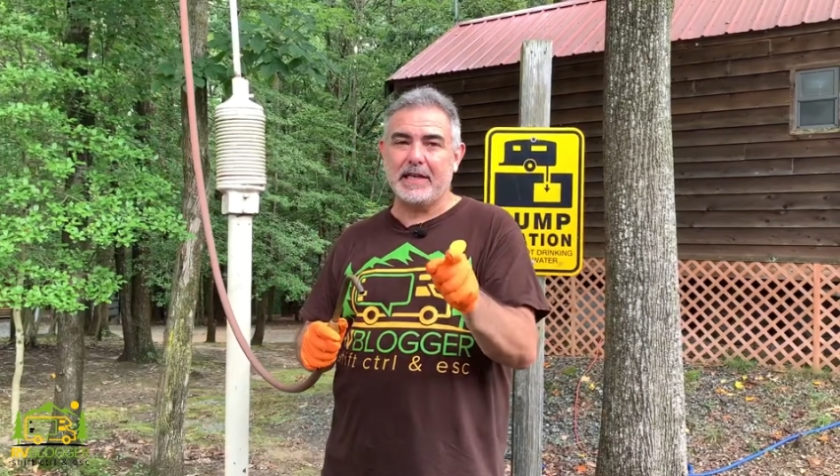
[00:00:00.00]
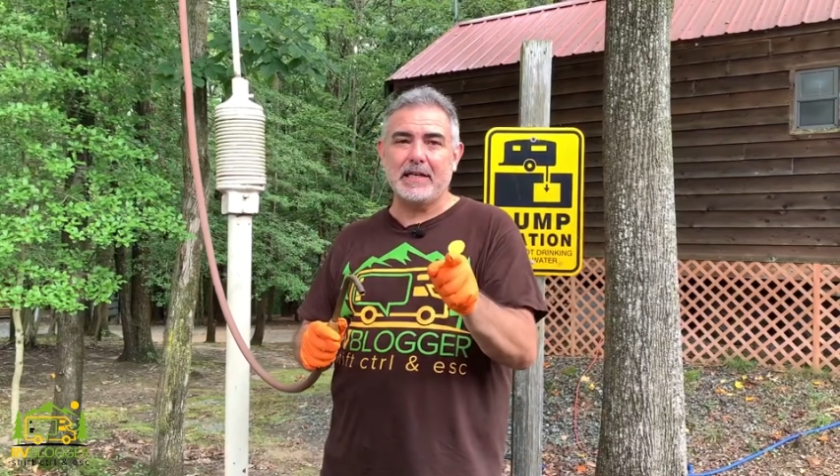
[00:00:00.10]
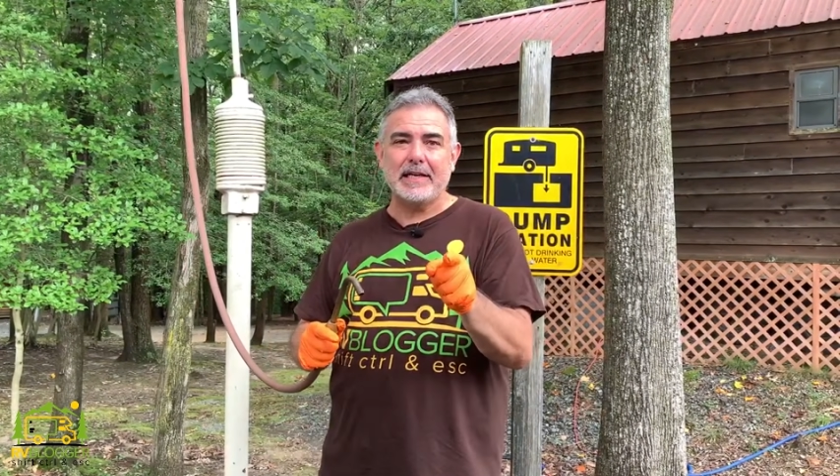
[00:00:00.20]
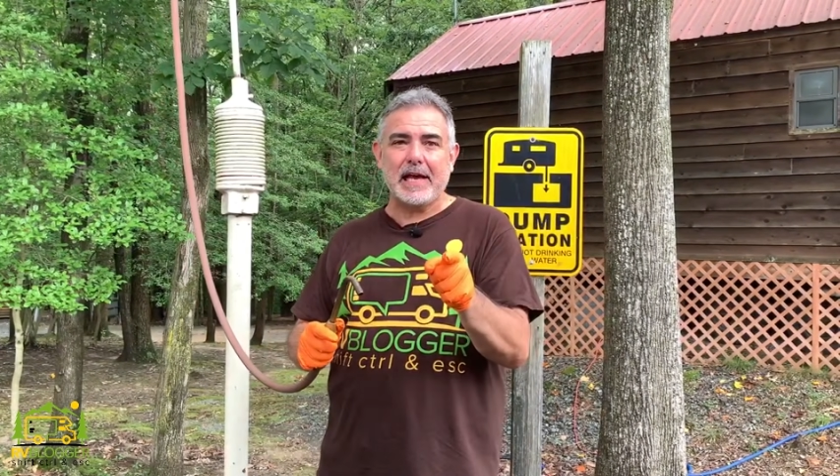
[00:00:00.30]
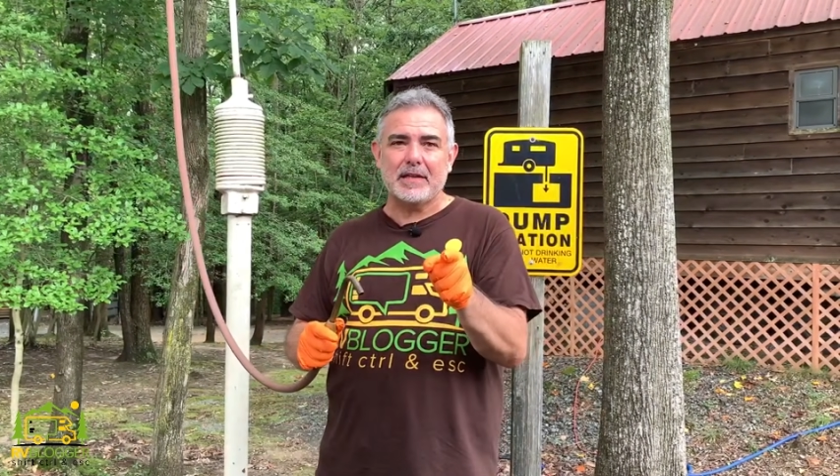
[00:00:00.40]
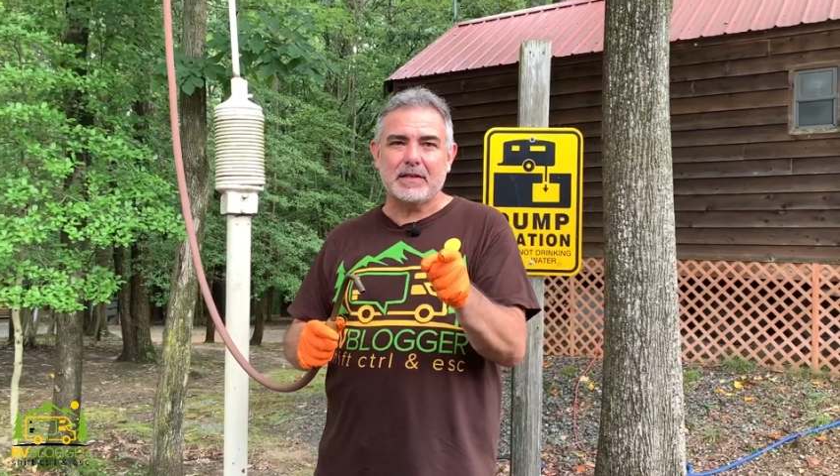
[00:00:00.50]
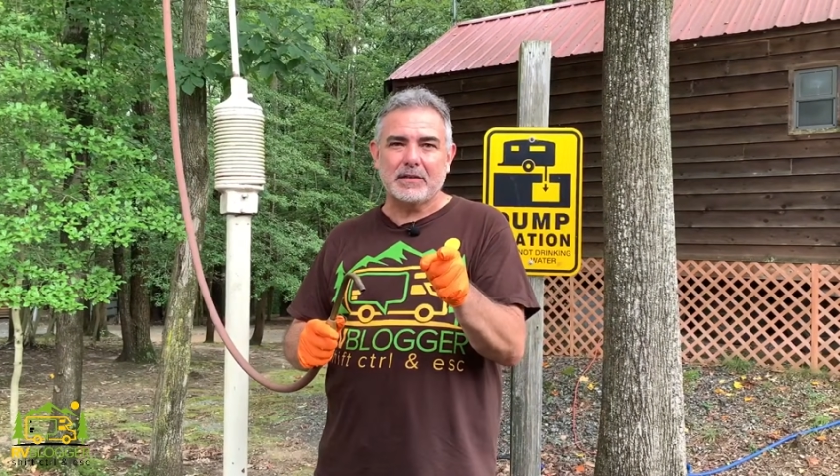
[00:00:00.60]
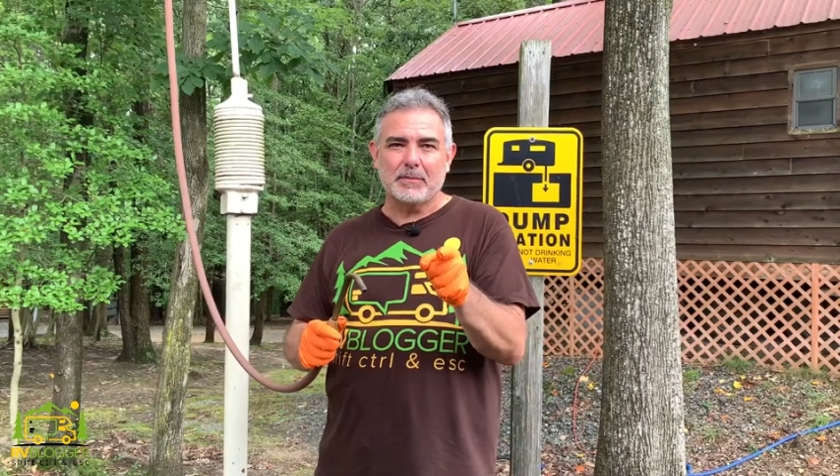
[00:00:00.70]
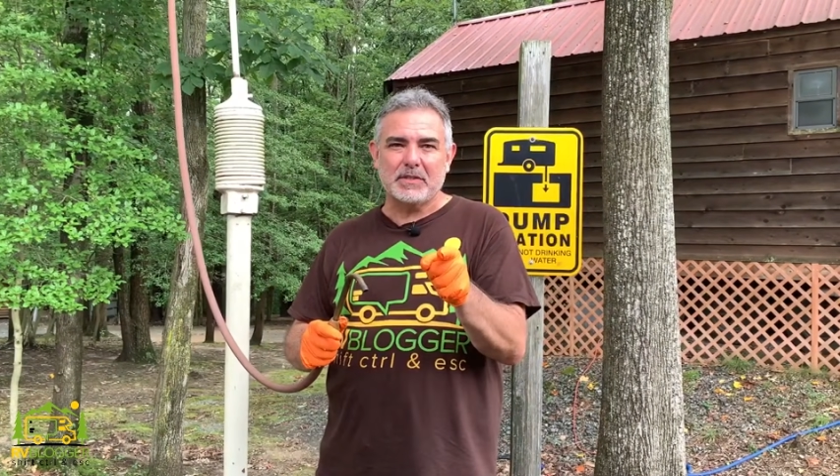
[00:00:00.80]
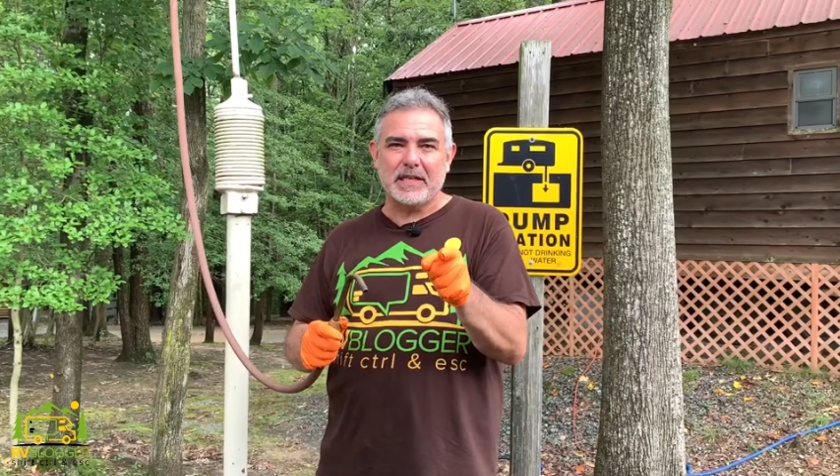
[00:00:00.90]
in and out of the
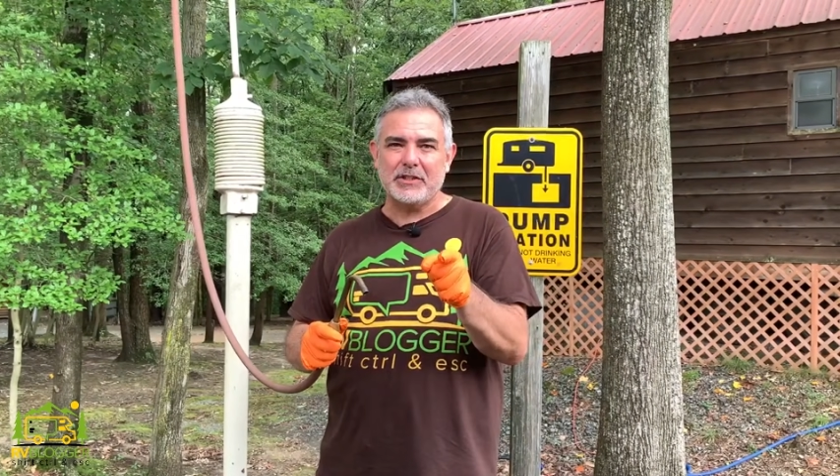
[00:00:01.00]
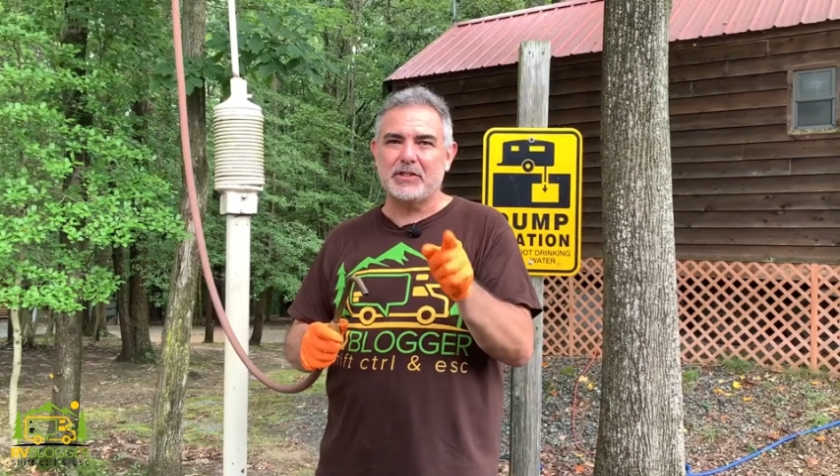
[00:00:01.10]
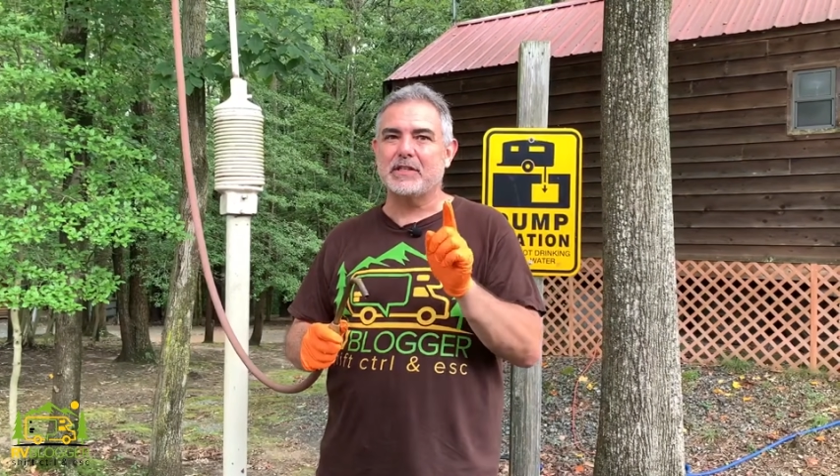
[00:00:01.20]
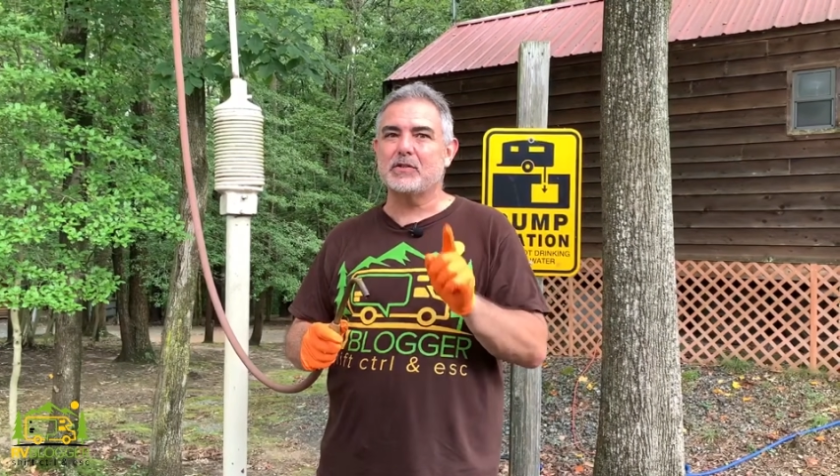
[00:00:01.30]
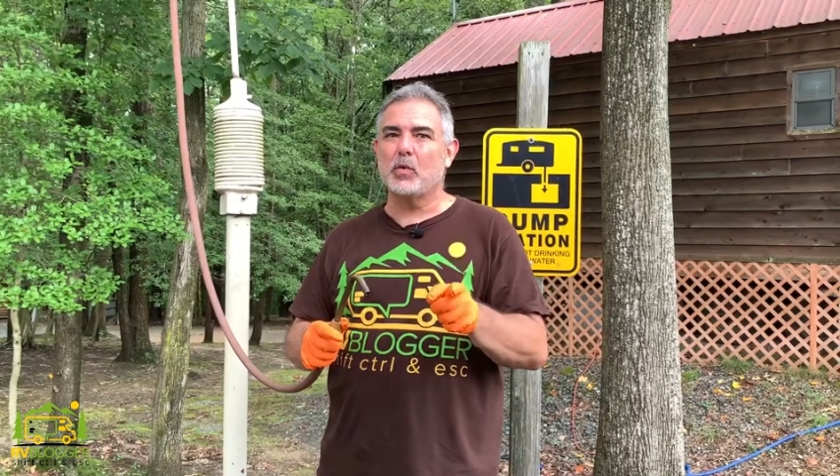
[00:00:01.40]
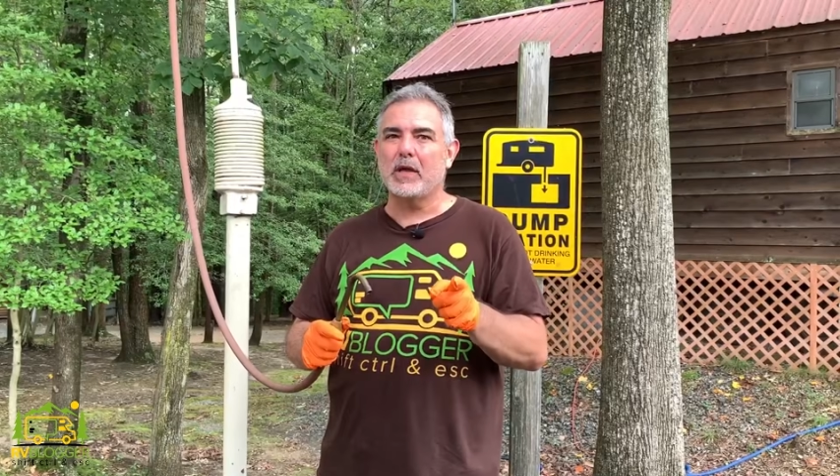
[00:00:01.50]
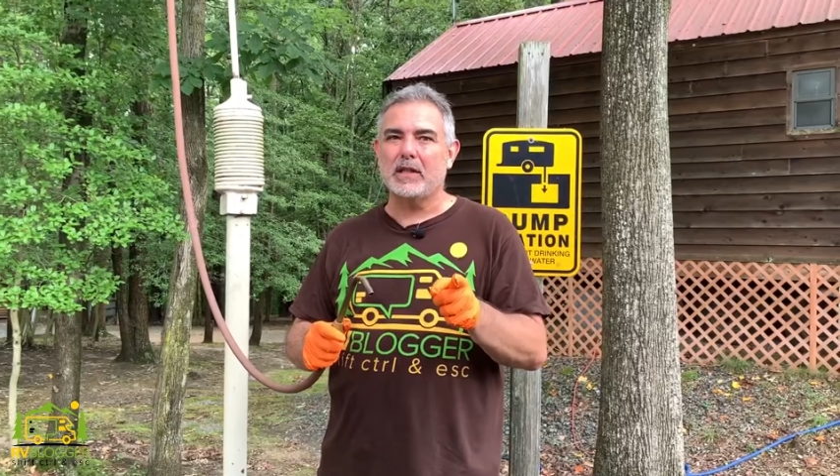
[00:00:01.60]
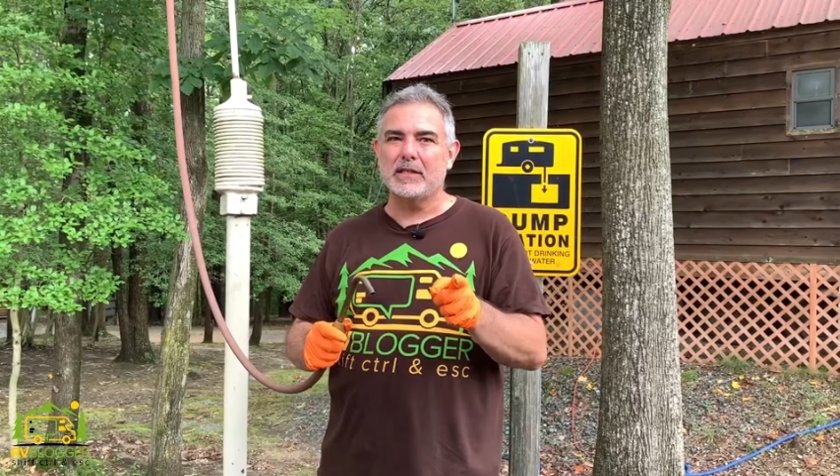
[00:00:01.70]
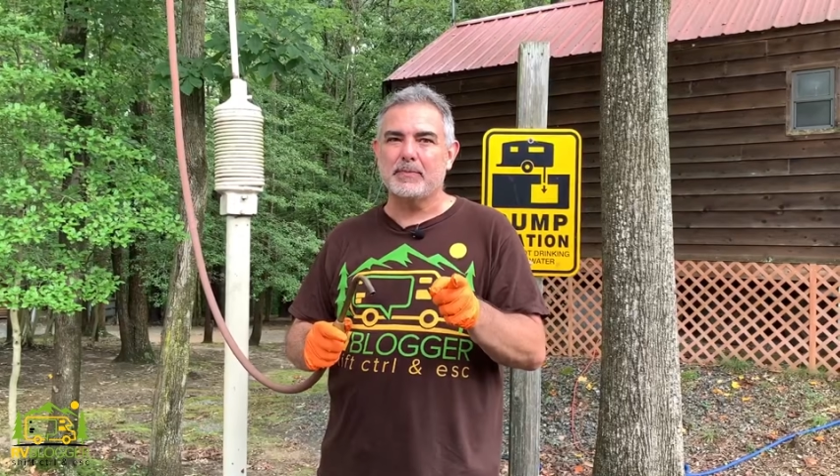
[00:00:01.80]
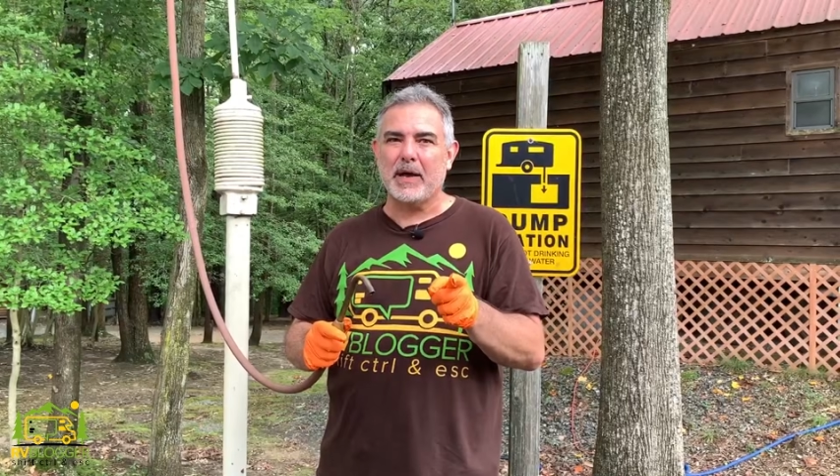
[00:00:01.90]
dump station as
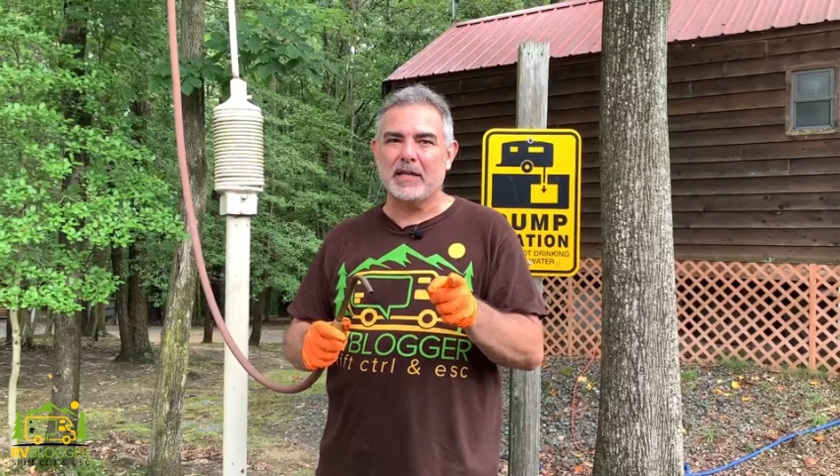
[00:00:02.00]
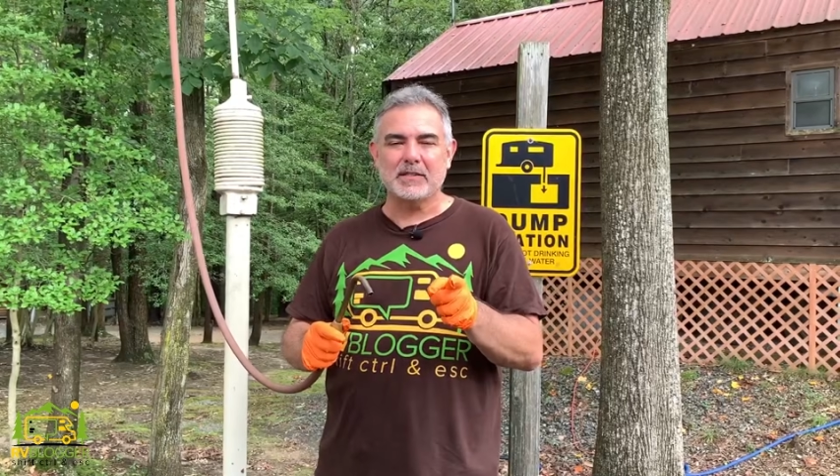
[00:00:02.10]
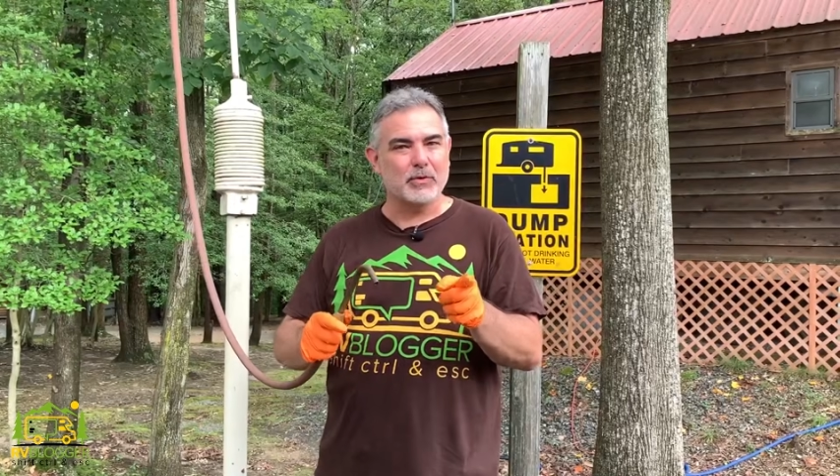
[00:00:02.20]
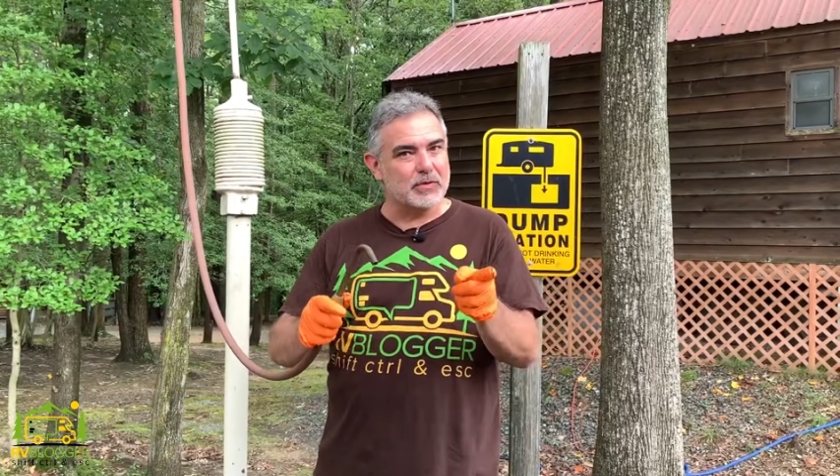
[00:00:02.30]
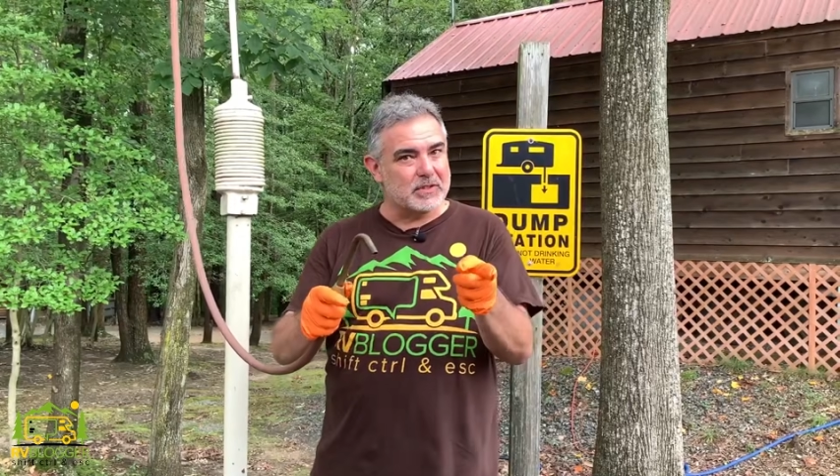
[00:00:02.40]
quickly as possible.